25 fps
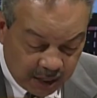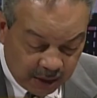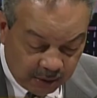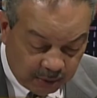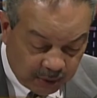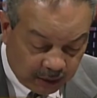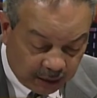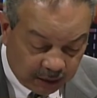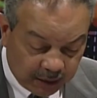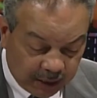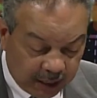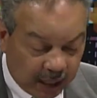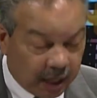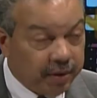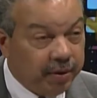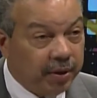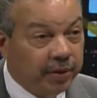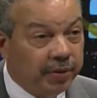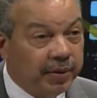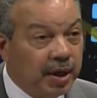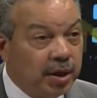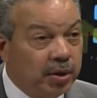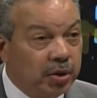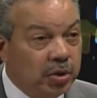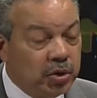Well, Harry,
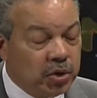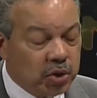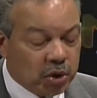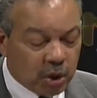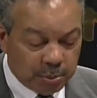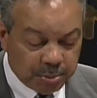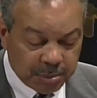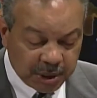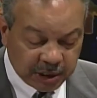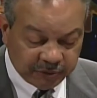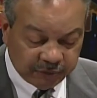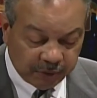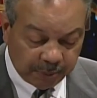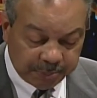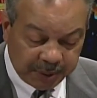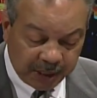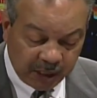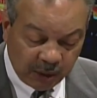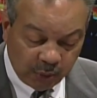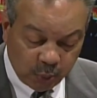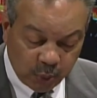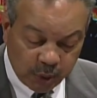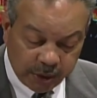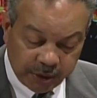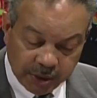thank you so much for
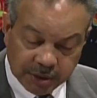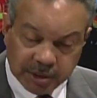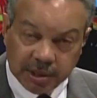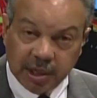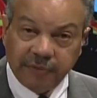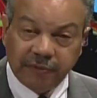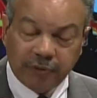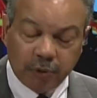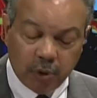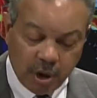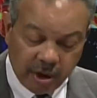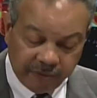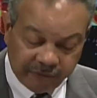being with us, and for our